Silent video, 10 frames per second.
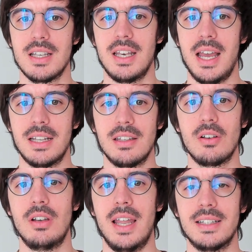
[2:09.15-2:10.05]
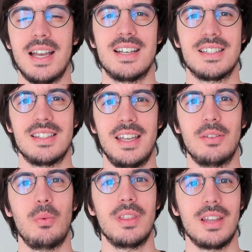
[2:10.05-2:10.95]
like the
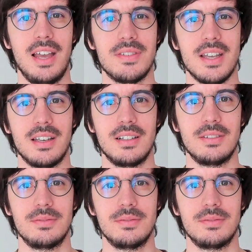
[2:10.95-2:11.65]
collectAsStateWithLifecycle.